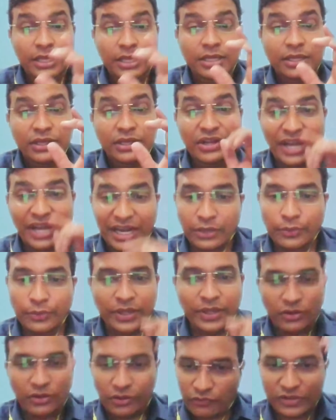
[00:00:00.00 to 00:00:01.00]
read
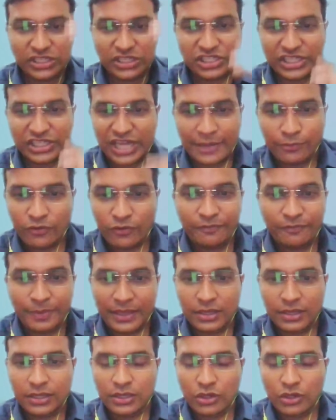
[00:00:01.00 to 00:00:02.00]
with which type of
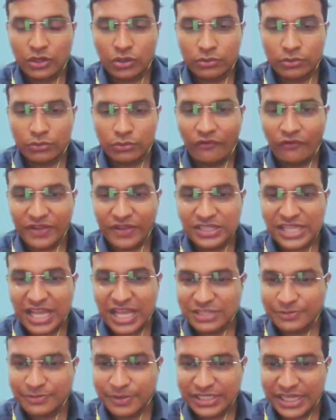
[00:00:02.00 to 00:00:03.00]
offense
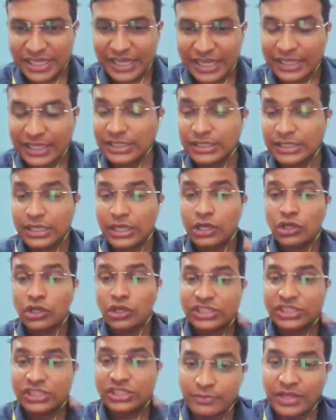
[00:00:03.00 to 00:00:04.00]
has been taken.
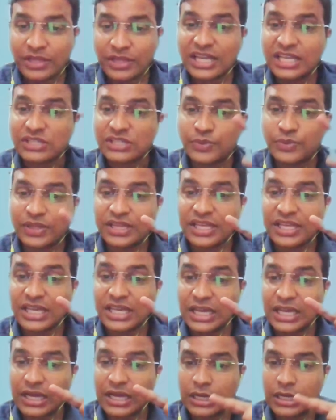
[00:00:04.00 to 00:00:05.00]
Same thing is with
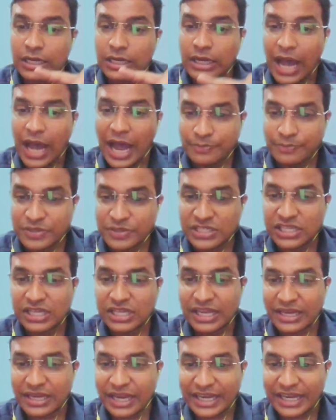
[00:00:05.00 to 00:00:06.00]
the
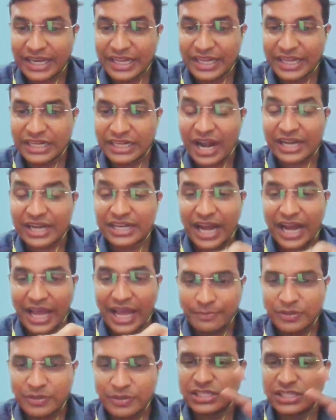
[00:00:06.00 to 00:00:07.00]
IPC getting attracted.
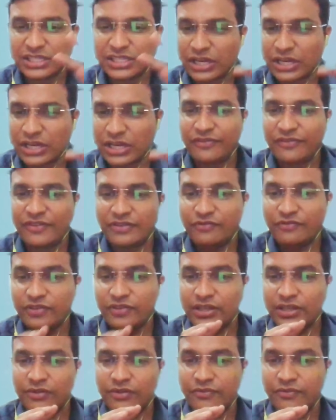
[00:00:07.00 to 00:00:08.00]
IPC generally,
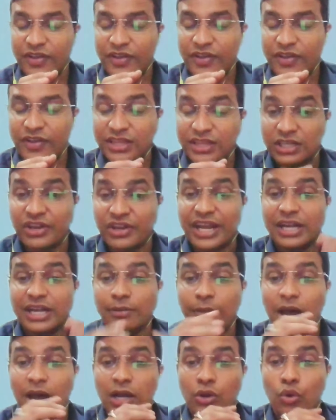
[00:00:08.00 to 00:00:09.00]
when the
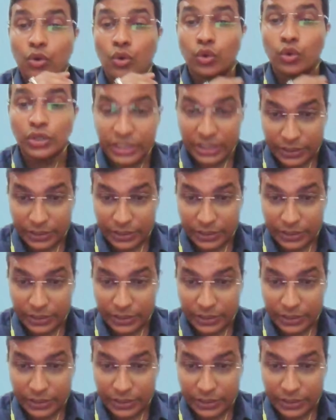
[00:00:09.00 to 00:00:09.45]
trademark owner,